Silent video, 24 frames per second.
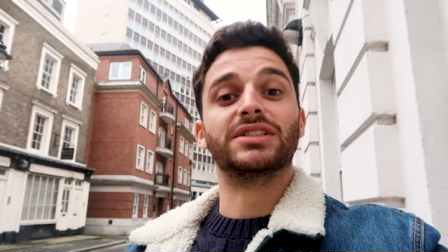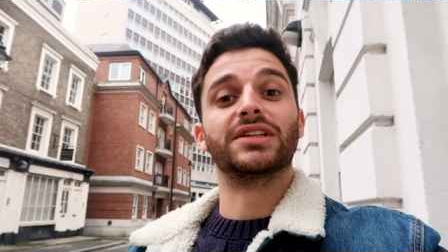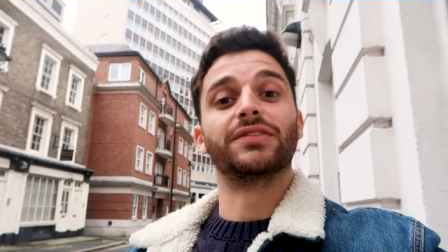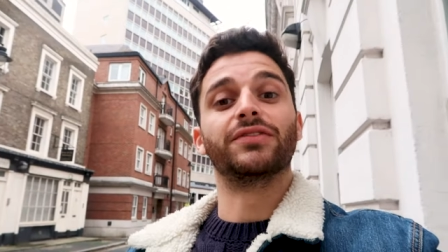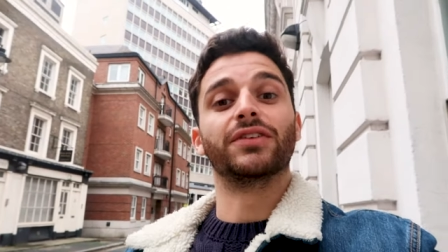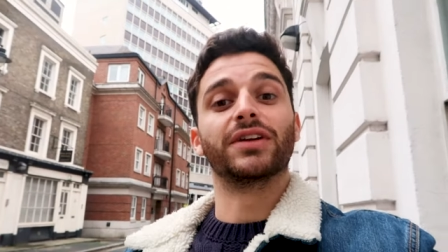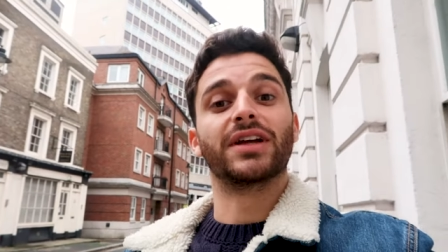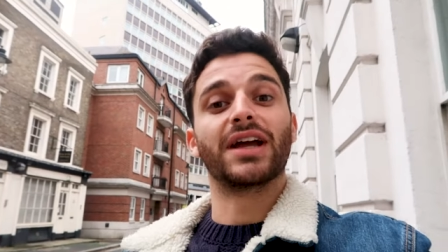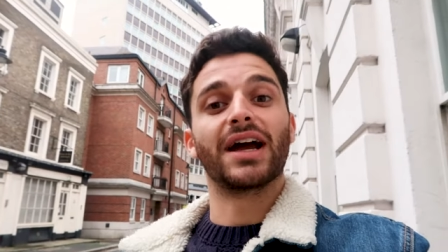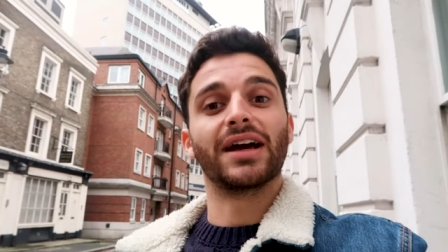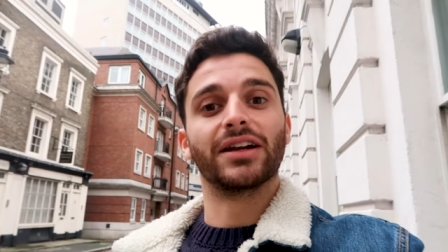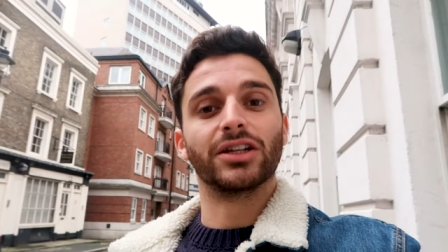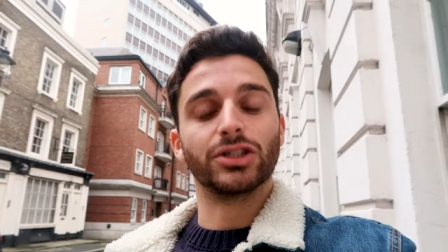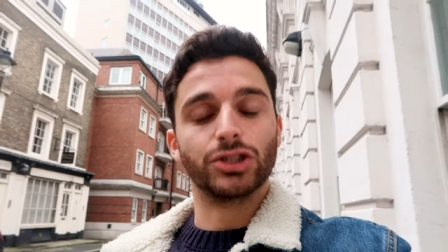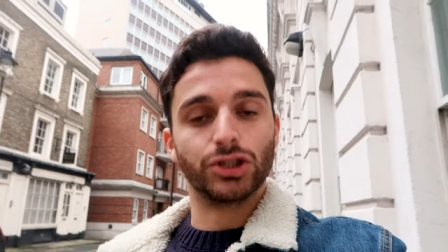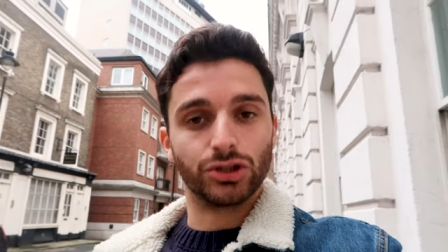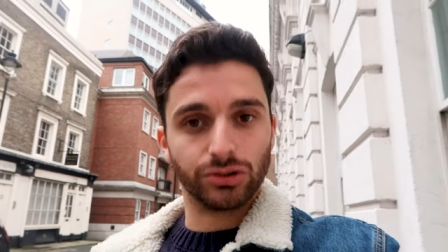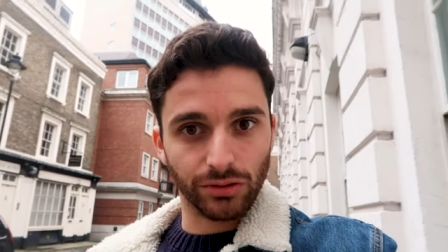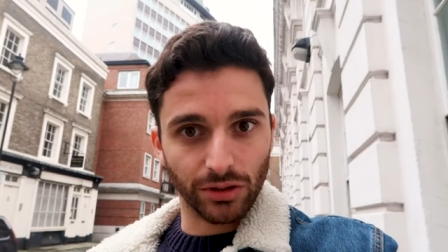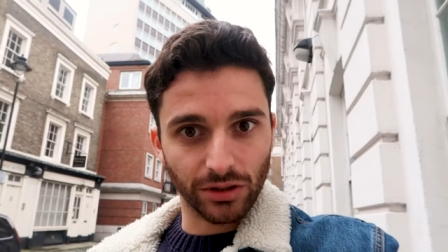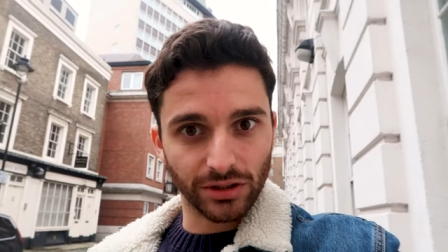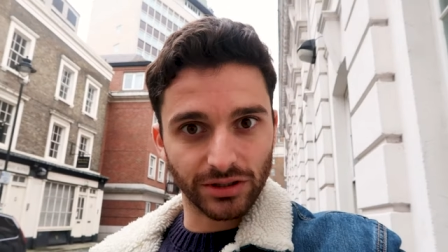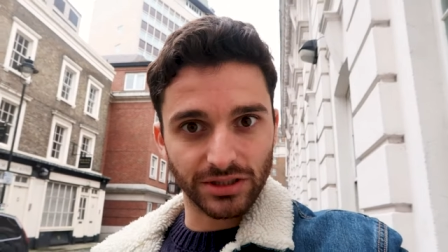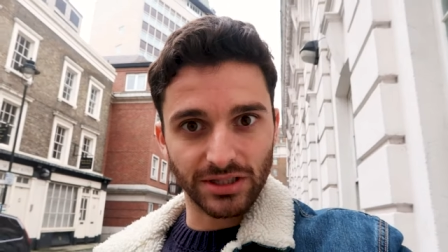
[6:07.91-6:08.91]
different kind of
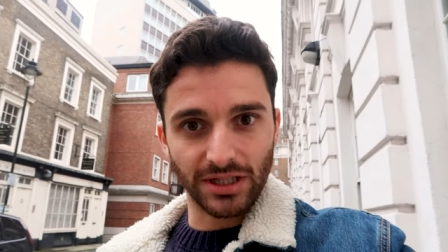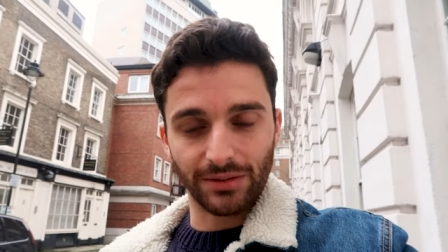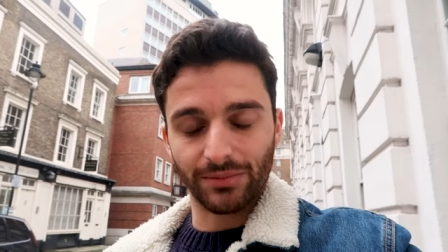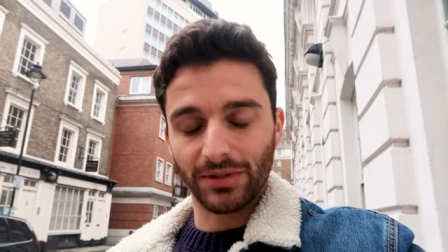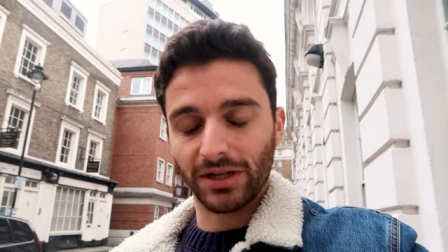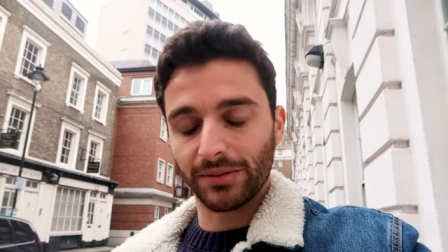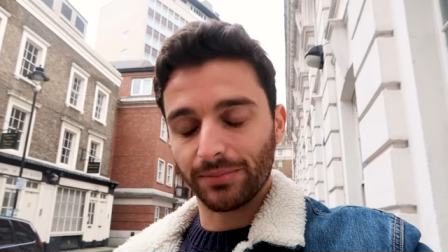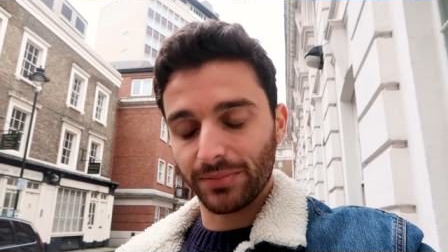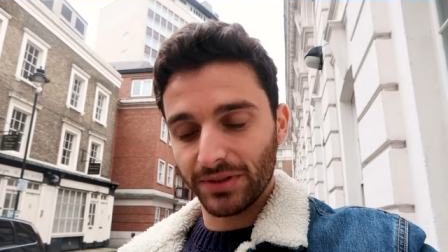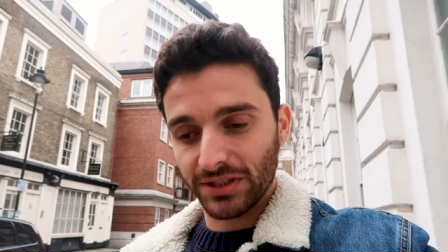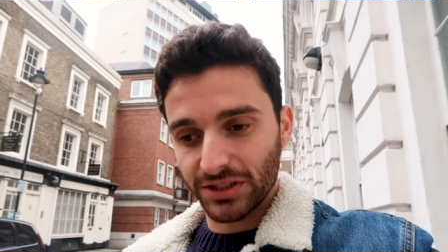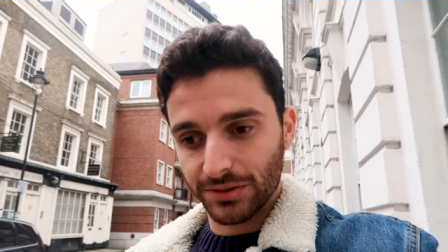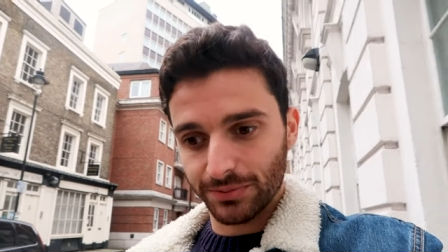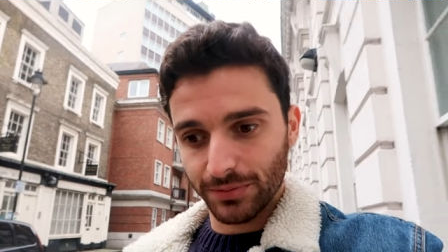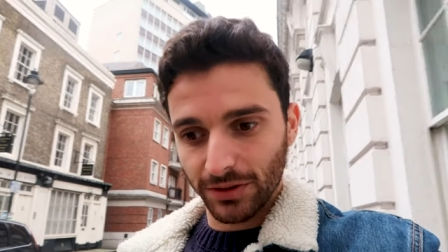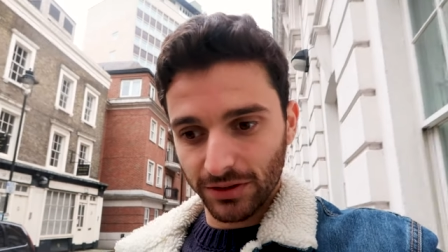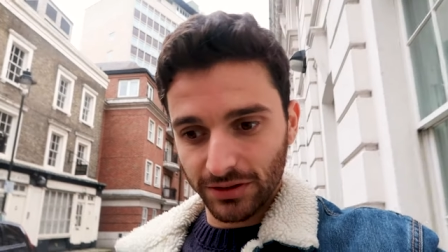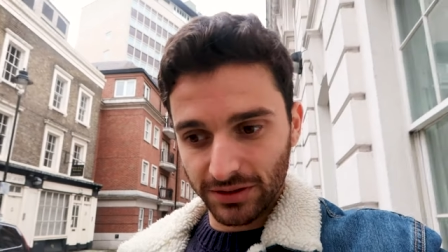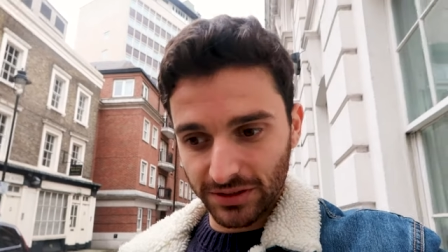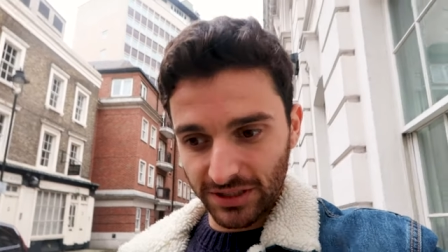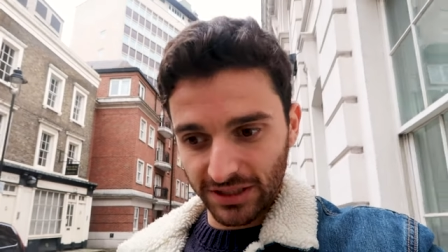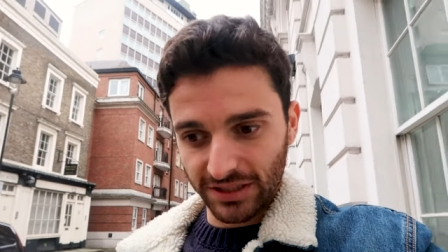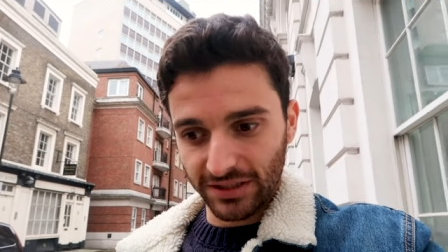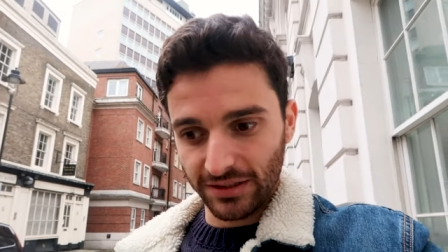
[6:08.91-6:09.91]
drugs that might be
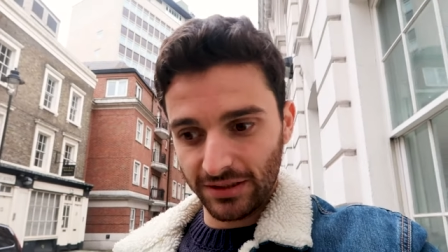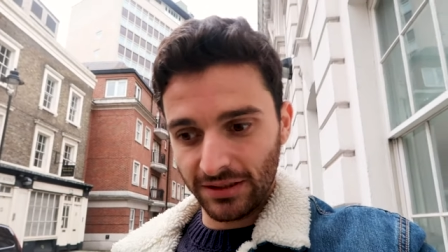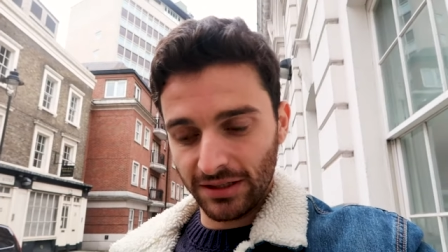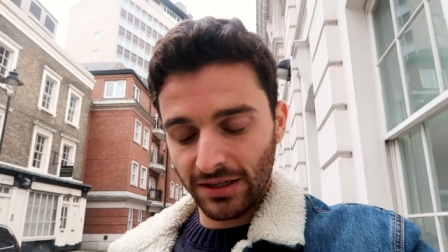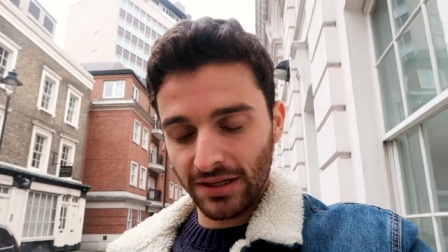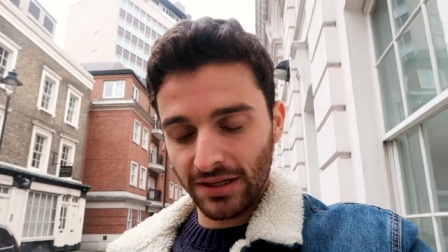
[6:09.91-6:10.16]
smuggled in.